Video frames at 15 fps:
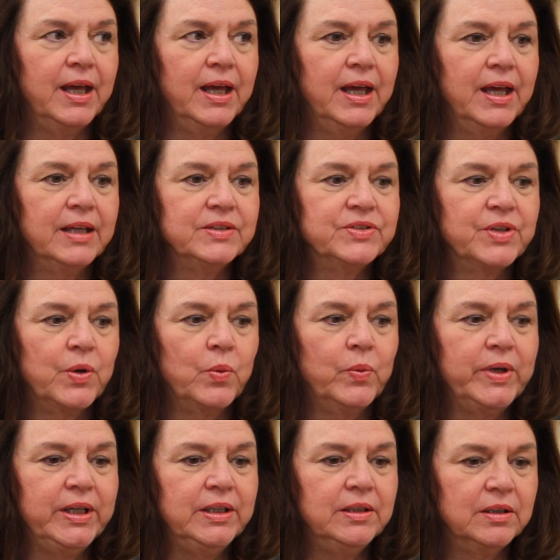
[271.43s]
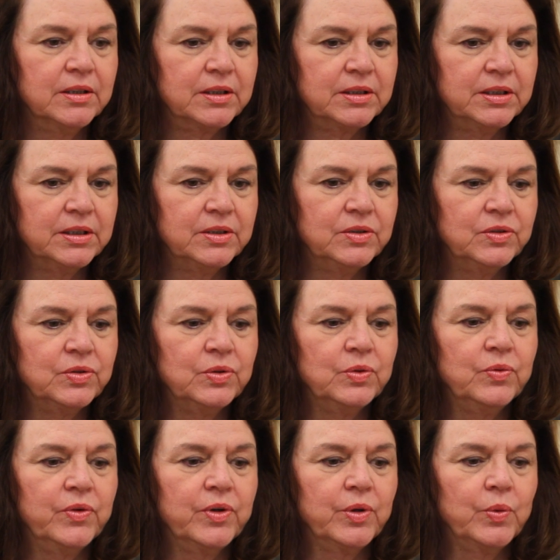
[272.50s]
And so we looked into
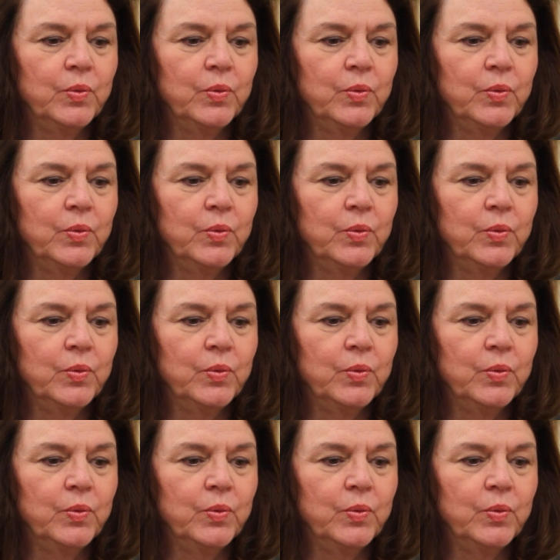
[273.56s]
their